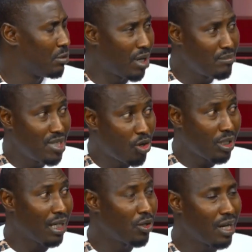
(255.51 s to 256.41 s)
But me, all
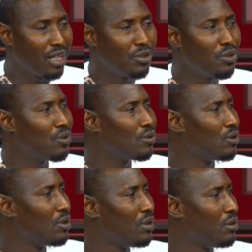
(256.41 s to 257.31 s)
along, I know
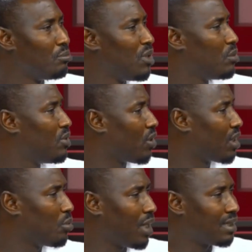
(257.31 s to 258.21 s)
maybe
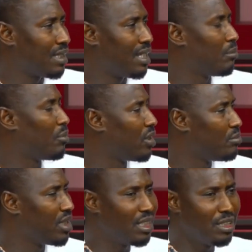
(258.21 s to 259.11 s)
Honorable has said about
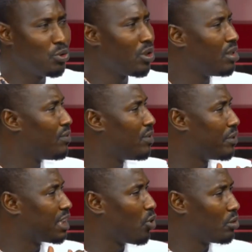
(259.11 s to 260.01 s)
him, and then he will not even
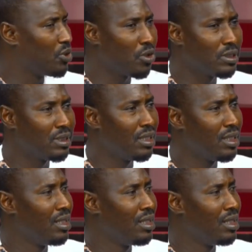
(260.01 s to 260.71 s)
respond because